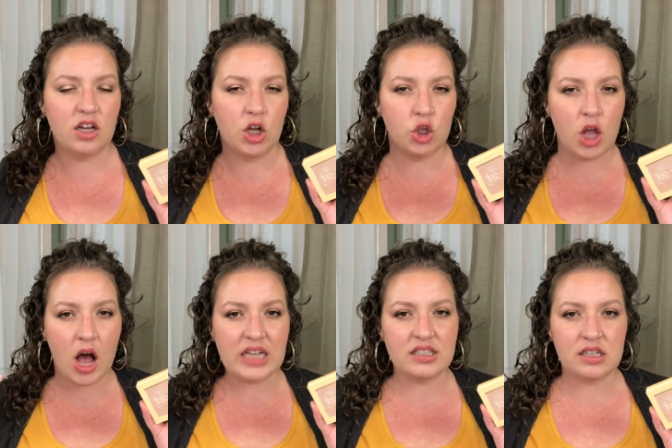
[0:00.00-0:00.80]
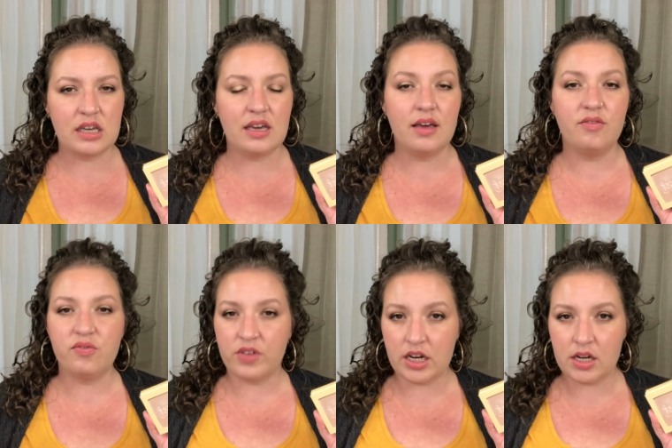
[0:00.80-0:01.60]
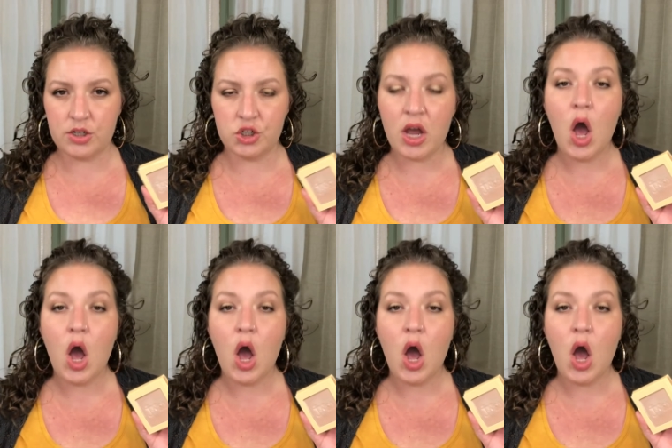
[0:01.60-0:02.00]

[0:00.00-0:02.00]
glossy finish,